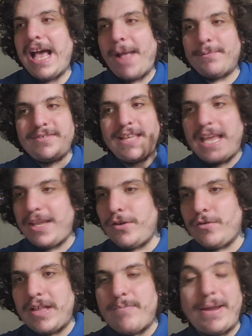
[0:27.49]
I'm seeing
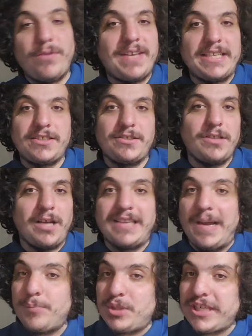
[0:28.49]
you in my notification a lot.
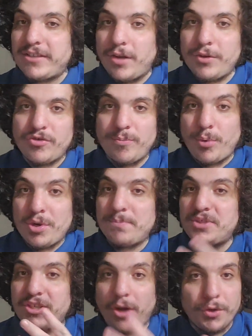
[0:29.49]
I appreciate all the support,
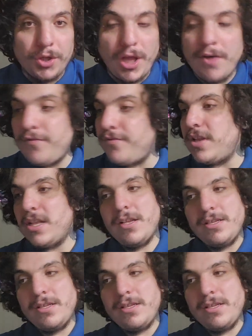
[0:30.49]
appreciate all the love.